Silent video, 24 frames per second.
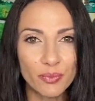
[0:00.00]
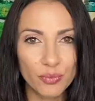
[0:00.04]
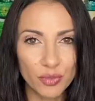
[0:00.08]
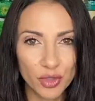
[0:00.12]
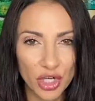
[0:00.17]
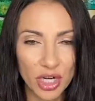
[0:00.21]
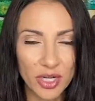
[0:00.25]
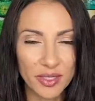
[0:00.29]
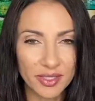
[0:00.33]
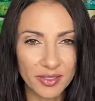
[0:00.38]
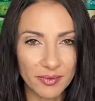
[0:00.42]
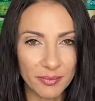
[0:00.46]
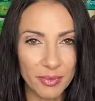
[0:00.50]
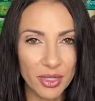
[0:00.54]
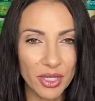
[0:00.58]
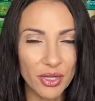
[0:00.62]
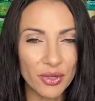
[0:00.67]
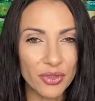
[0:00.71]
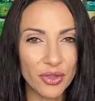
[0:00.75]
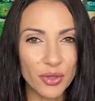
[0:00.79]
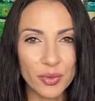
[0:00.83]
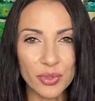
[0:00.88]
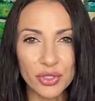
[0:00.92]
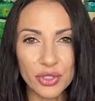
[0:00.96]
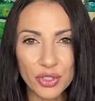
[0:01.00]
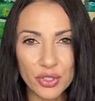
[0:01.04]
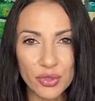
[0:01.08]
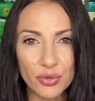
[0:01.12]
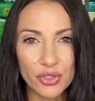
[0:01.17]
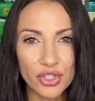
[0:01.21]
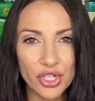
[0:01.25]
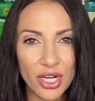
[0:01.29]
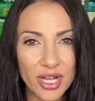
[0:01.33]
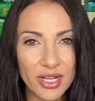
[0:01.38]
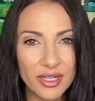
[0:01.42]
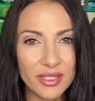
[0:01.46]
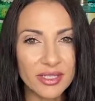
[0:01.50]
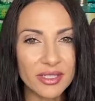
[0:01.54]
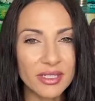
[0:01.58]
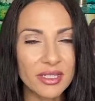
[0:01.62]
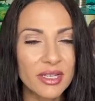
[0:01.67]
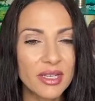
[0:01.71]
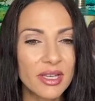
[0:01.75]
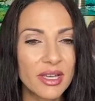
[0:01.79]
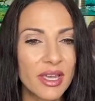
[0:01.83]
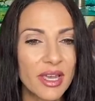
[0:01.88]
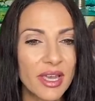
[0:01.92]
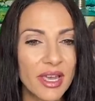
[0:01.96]
jugs of milk. There was two jugs
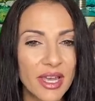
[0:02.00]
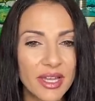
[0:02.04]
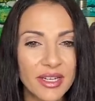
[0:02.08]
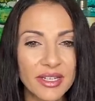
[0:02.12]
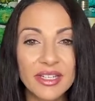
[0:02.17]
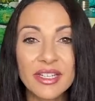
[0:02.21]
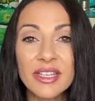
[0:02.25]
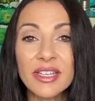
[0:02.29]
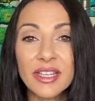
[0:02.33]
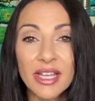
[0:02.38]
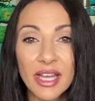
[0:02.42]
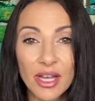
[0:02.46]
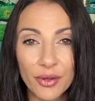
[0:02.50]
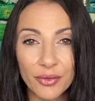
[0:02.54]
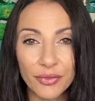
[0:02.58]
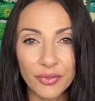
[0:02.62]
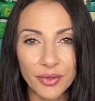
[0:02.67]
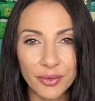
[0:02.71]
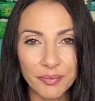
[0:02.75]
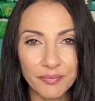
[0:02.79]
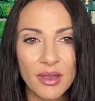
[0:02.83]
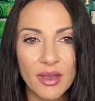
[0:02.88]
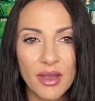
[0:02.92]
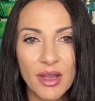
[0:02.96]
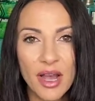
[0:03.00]
and he held them.